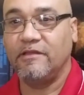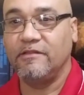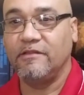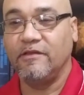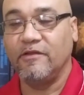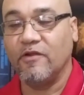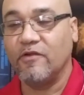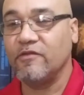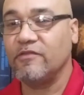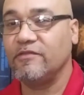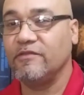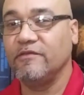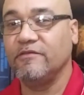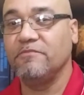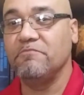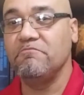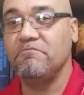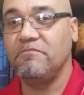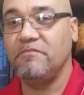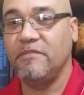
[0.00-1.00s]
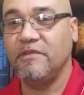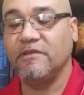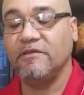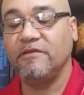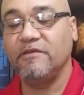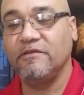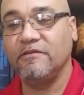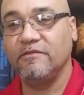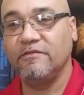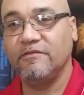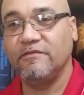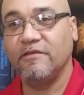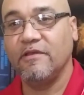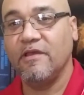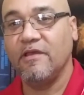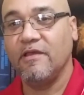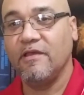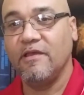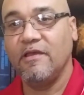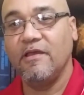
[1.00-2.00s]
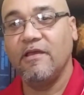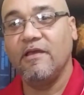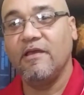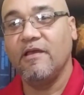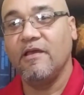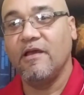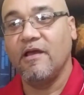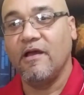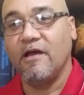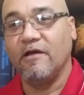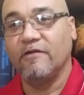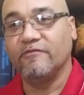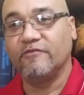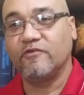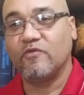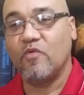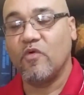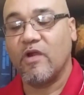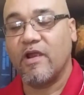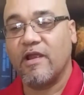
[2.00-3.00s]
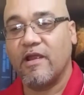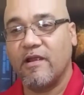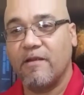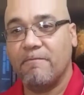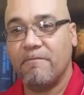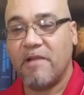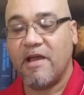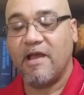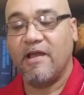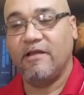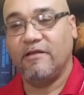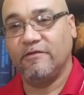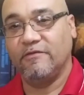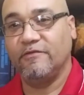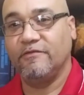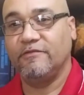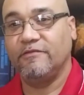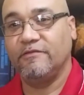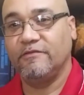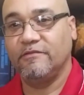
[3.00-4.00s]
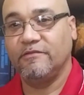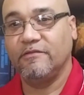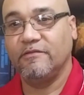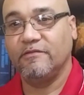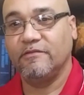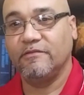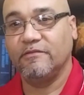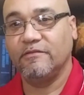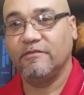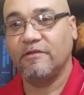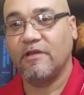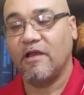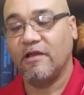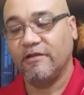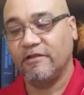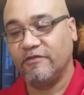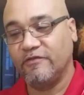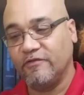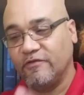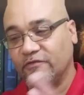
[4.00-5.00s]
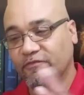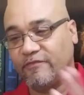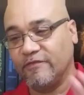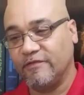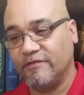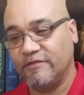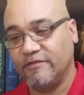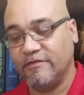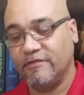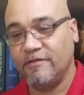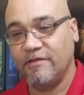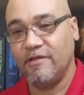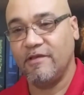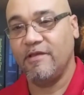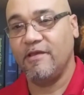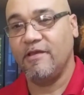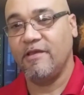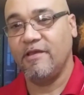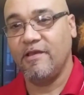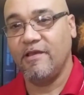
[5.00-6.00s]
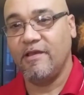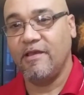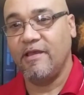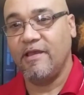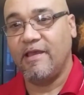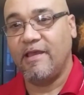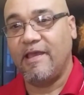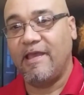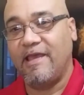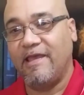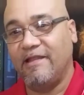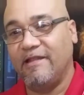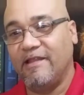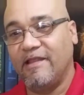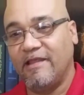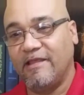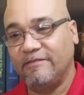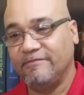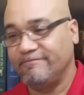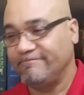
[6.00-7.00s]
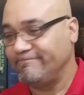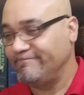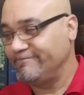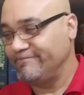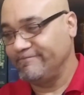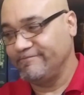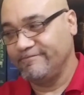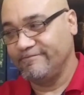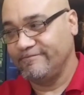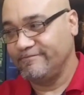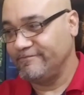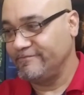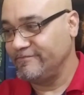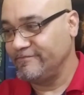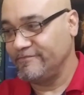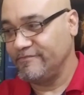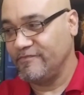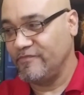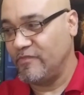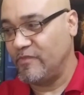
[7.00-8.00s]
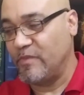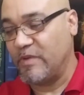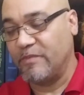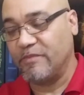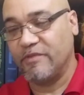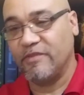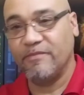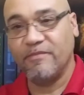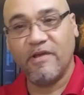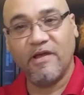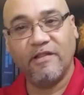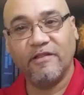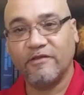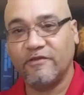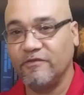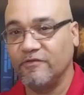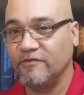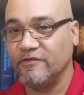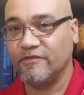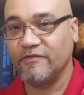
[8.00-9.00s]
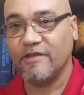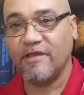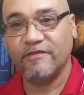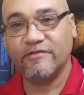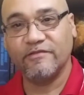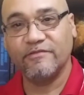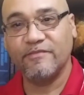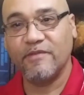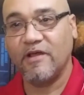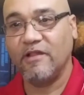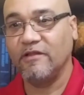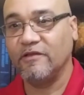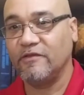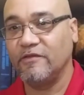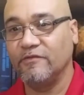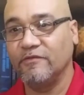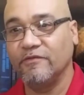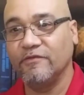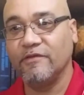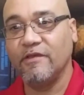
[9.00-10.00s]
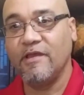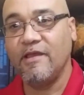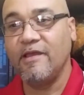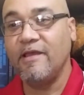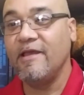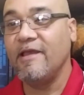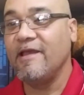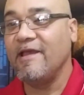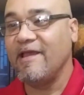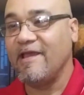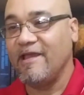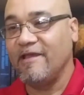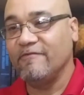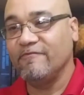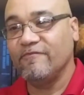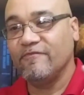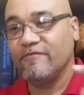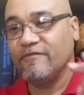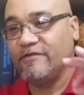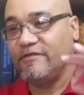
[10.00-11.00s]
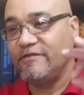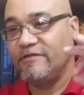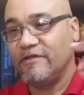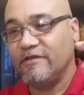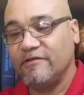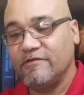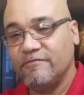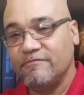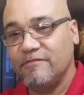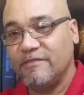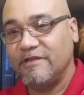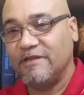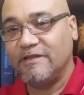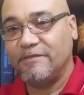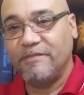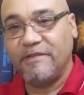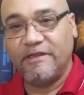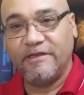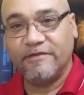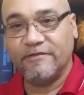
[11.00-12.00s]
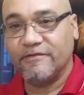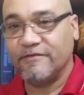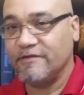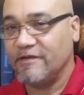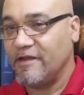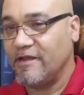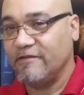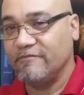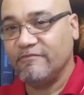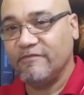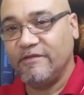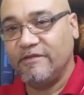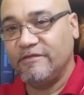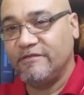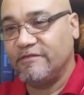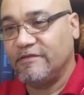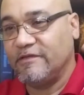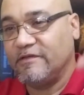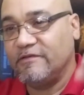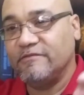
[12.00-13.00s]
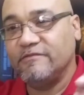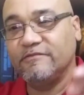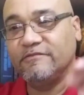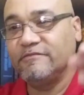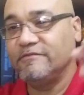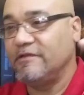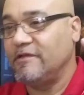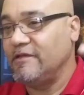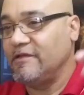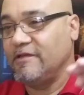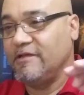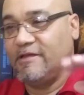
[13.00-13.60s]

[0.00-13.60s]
The Earth is millions of square miles on its surface. And remember the molecules, the size of the molecules. Every single millimeter, every single